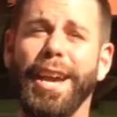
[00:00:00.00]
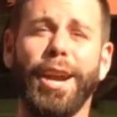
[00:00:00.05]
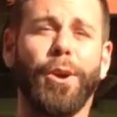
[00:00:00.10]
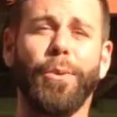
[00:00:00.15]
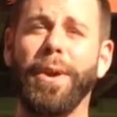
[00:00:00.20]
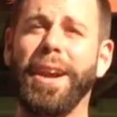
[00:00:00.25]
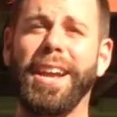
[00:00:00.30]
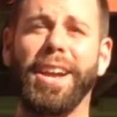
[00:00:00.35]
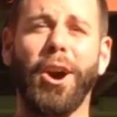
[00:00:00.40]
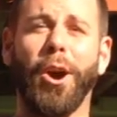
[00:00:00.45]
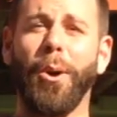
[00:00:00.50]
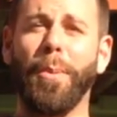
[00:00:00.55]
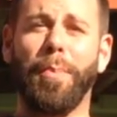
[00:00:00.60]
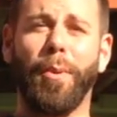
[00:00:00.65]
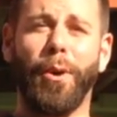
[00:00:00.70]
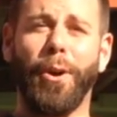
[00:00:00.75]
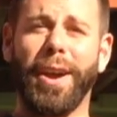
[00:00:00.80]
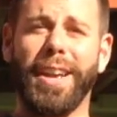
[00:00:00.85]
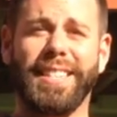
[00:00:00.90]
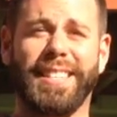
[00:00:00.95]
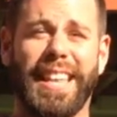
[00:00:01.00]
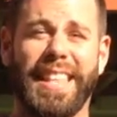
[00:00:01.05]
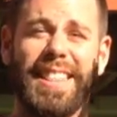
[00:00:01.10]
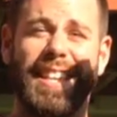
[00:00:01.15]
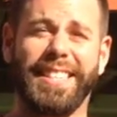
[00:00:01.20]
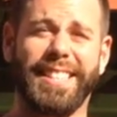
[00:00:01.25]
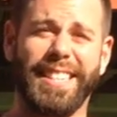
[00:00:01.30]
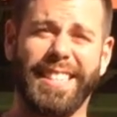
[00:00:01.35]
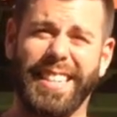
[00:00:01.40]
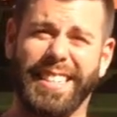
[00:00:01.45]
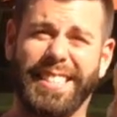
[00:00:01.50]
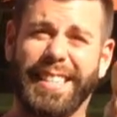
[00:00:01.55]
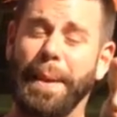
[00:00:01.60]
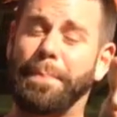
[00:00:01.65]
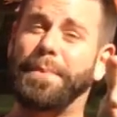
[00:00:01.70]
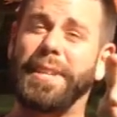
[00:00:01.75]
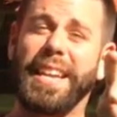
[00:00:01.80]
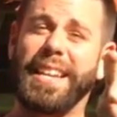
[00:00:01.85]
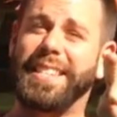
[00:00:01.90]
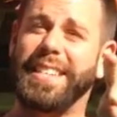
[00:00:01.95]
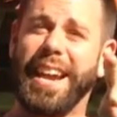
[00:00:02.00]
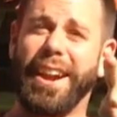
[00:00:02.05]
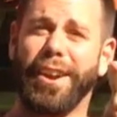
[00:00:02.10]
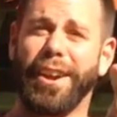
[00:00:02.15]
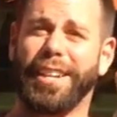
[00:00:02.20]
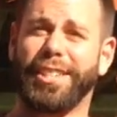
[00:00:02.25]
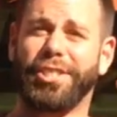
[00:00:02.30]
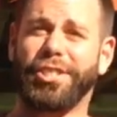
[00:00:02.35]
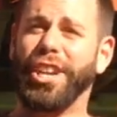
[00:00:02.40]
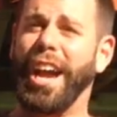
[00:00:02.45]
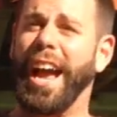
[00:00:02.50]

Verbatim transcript: Here we go, boys, and this is accepting Derek's